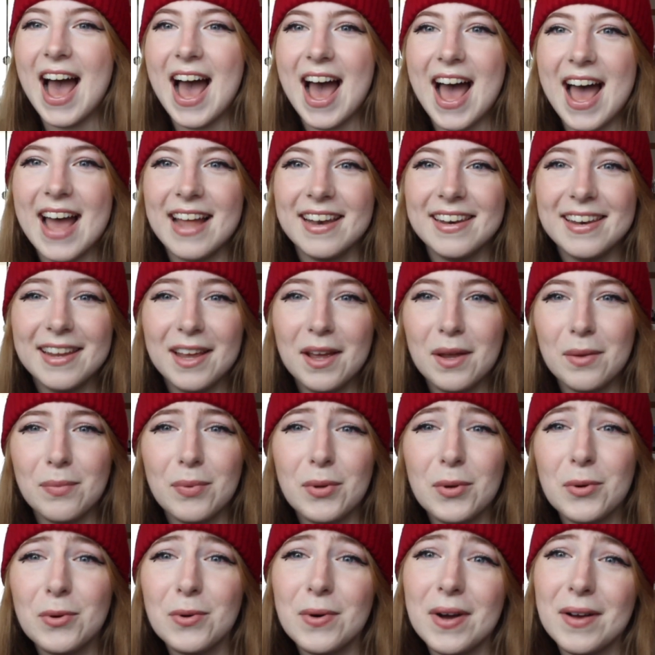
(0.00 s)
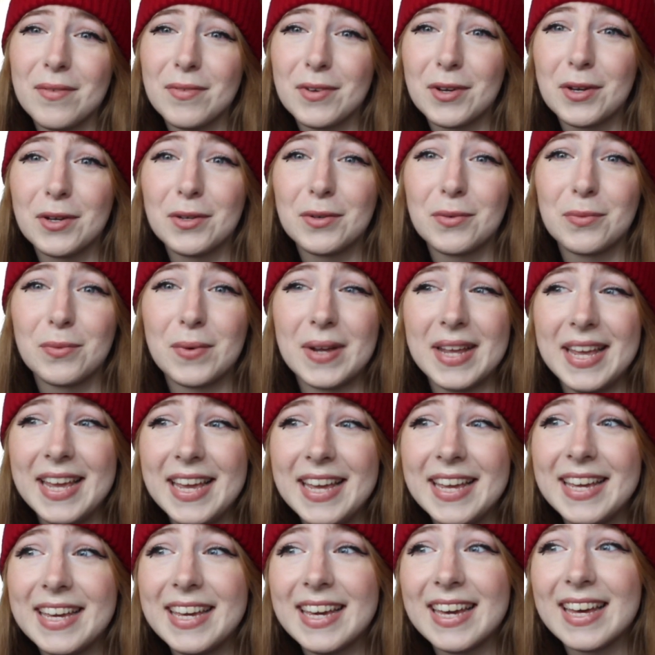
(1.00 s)
and hope you all have a good
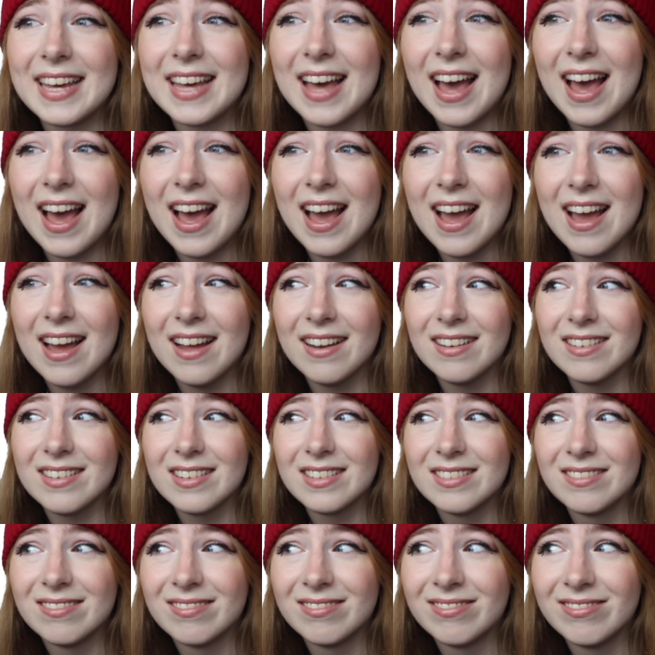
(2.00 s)
week and